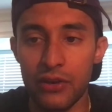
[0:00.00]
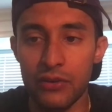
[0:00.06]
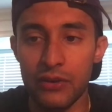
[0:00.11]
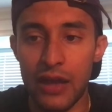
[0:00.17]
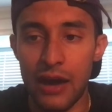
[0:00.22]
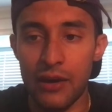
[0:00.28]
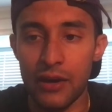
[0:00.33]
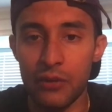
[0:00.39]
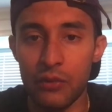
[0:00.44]

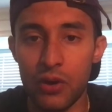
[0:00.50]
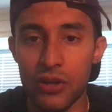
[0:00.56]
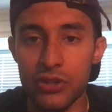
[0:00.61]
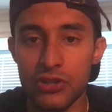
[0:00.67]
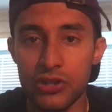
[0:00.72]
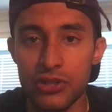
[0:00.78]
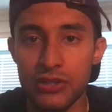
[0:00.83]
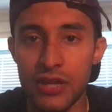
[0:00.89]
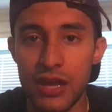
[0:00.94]
now, I want to
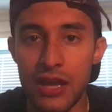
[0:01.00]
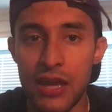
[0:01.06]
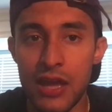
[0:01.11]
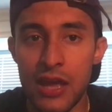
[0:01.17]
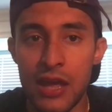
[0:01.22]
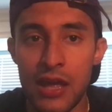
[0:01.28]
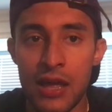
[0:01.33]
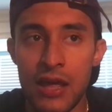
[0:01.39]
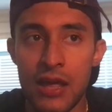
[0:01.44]
just
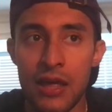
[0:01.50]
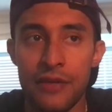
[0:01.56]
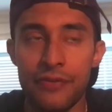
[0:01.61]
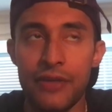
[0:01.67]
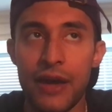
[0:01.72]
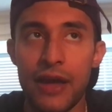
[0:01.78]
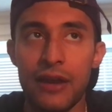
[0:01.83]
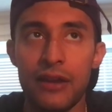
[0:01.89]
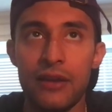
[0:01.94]
say
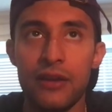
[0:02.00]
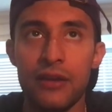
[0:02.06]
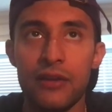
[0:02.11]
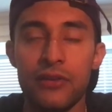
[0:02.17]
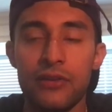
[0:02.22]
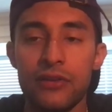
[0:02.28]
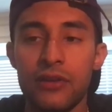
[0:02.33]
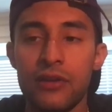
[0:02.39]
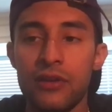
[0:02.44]
that
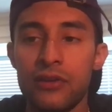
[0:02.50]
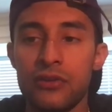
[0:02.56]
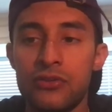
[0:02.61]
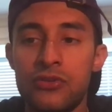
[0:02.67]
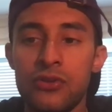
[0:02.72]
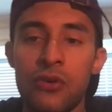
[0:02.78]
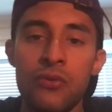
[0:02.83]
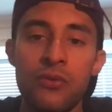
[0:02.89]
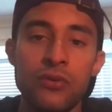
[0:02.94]

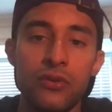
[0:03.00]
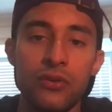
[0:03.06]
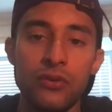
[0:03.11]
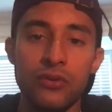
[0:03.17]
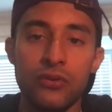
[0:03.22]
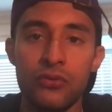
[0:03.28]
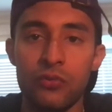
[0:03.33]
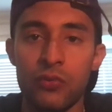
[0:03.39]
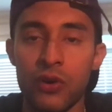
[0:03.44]
don't
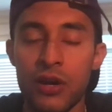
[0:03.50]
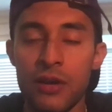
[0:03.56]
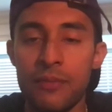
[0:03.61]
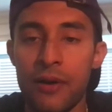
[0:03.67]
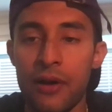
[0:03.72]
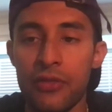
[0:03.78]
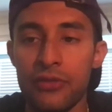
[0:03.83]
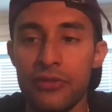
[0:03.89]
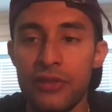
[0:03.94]
worry
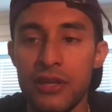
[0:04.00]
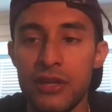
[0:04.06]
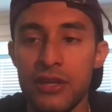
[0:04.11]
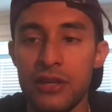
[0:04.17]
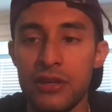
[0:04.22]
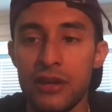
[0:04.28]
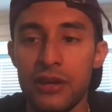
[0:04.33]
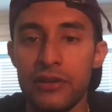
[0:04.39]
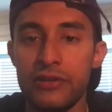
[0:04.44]
about
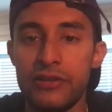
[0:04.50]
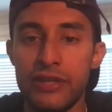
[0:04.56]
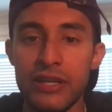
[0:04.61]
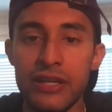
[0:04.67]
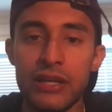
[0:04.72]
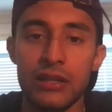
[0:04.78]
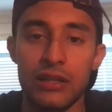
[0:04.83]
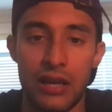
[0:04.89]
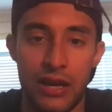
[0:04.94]
the
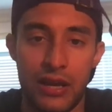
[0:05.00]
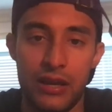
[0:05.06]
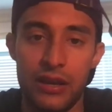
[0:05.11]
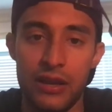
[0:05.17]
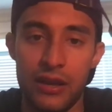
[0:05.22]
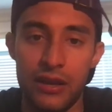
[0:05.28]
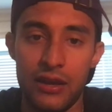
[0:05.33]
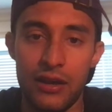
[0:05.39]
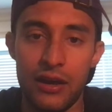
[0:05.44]

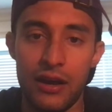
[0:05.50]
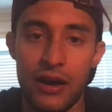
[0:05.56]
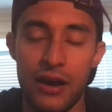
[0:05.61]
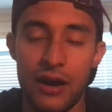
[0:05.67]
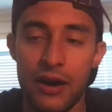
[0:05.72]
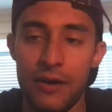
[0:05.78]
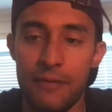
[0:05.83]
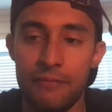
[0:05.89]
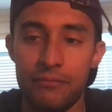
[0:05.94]
decline
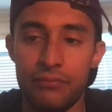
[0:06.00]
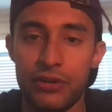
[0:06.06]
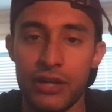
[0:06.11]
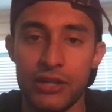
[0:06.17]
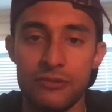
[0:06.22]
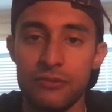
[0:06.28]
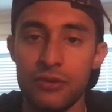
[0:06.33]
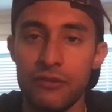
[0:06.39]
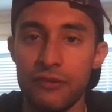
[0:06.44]

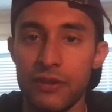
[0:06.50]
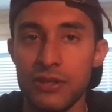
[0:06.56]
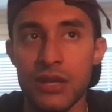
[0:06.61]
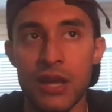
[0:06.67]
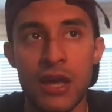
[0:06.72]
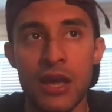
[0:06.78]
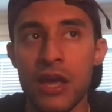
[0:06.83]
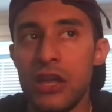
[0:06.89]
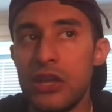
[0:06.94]
press movements.
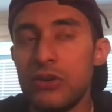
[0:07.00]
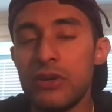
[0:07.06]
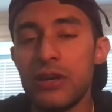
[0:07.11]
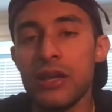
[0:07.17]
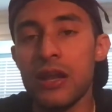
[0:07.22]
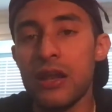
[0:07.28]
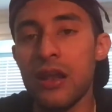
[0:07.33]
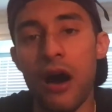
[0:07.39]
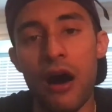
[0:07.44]
You
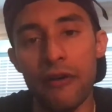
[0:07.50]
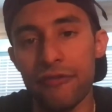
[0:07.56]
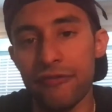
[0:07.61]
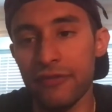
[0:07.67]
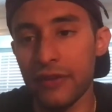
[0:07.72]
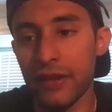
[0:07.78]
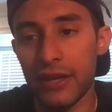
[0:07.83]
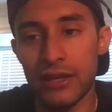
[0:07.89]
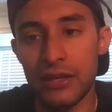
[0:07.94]
get enough
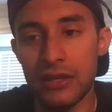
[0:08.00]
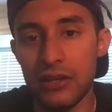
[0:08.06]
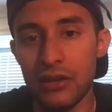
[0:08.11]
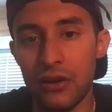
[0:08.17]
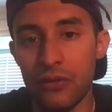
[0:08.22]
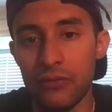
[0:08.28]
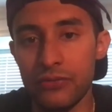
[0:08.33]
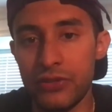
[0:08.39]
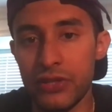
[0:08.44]

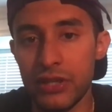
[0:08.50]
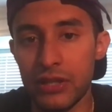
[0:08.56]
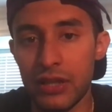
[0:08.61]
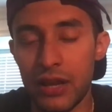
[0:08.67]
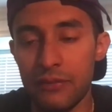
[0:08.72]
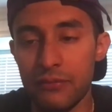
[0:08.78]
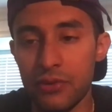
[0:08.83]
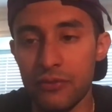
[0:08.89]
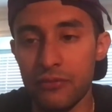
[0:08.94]

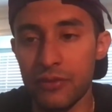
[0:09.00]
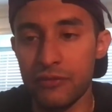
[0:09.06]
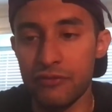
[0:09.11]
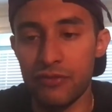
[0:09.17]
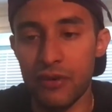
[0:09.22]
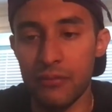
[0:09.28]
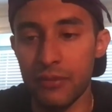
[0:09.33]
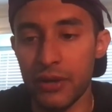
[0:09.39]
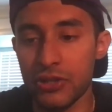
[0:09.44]
decline movements
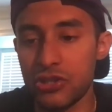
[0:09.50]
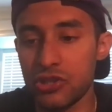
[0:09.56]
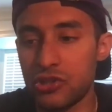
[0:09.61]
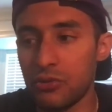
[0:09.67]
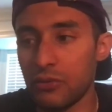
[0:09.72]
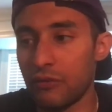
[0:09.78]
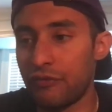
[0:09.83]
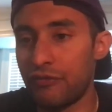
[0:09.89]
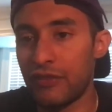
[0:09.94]
from just
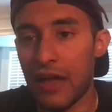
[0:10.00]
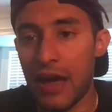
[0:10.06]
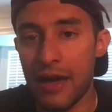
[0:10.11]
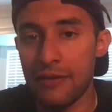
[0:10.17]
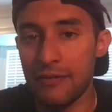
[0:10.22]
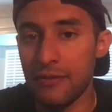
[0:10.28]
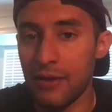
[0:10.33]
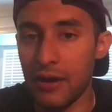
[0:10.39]
doing flat